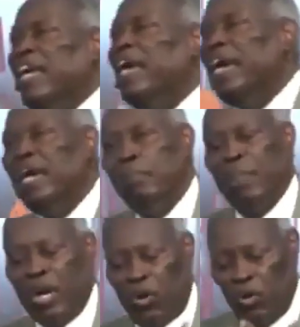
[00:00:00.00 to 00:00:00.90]
air,
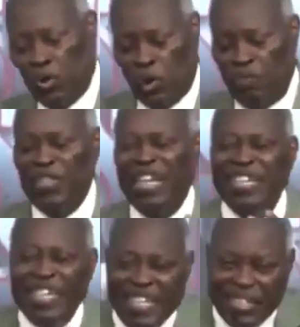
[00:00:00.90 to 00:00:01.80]
because of the
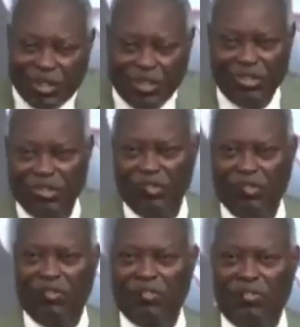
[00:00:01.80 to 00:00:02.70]
heat,
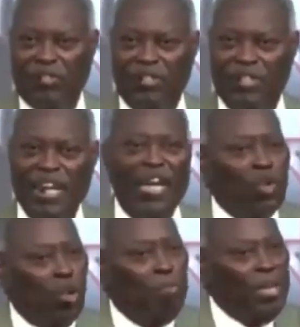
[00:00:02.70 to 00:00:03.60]

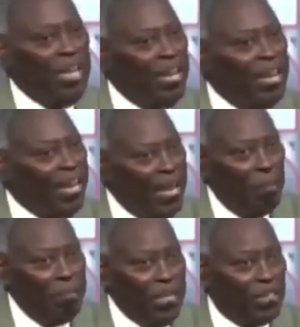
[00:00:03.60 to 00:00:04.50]
will be
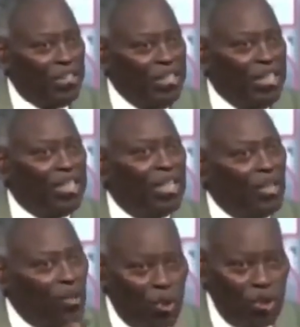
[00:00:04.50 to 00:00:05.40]
emitting
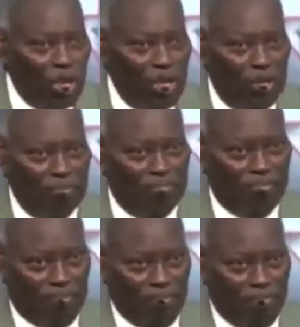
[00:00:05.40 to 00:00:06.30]
odor.
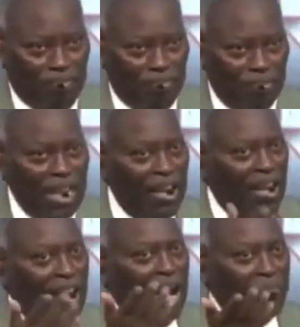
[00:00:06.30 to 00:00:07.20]

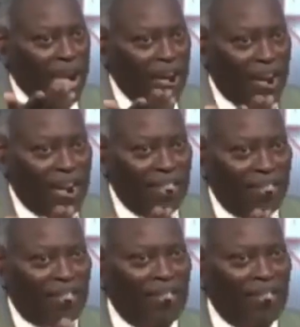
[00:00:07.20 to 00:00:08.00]
Am I right?